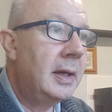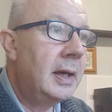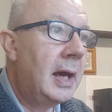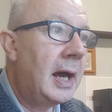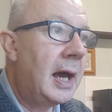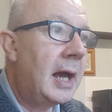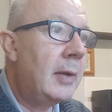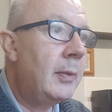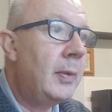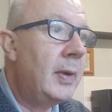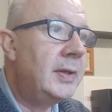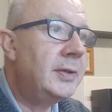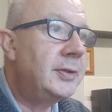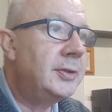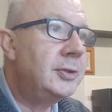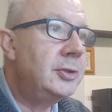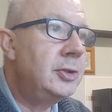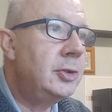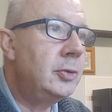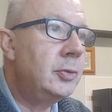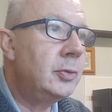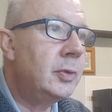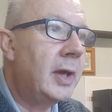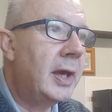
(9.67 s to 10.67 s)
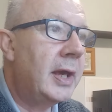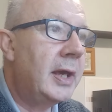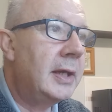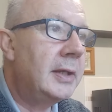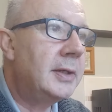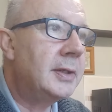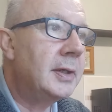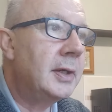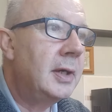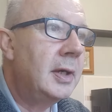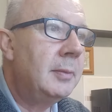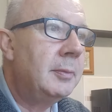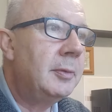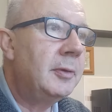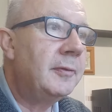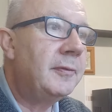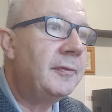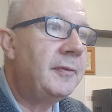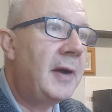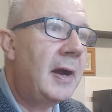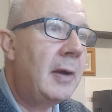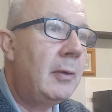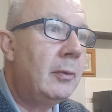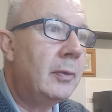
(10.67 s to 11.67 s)
I went to Newgate, but
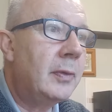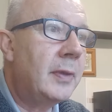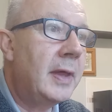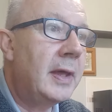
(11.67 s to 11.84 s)
found